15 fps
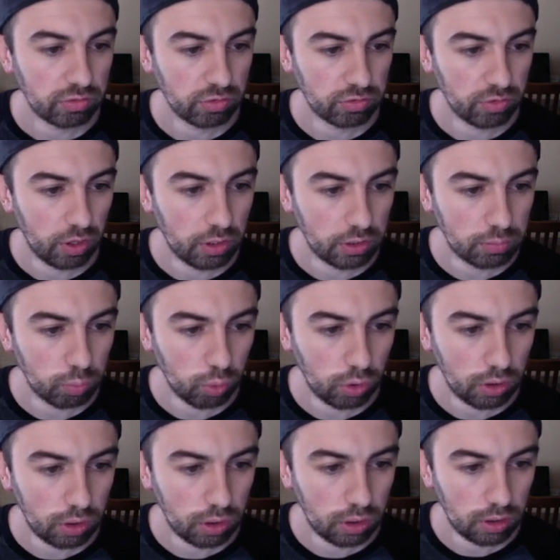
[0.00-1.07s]
Here's a solid
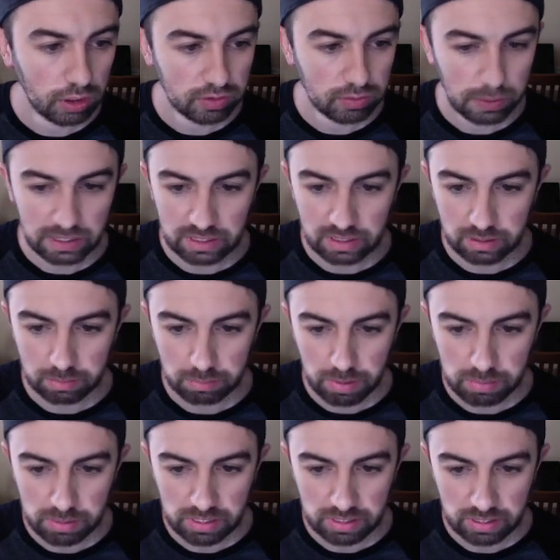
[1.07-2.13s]
border, let's make
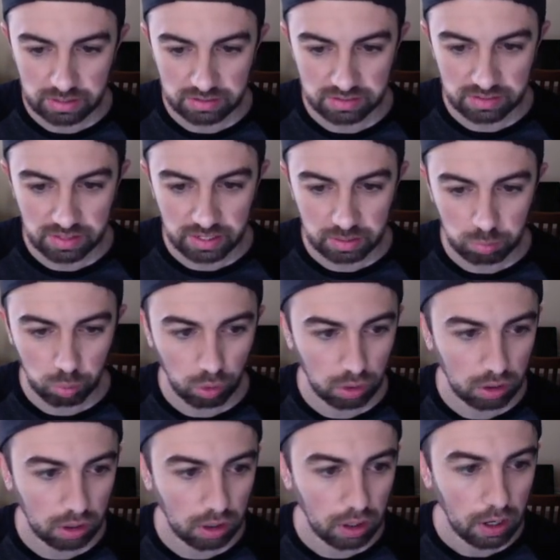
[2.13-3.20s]
it maybe a nice thick
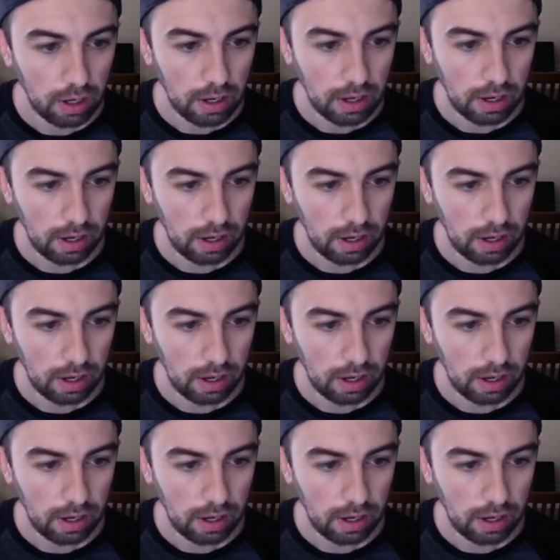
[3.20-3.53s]
border.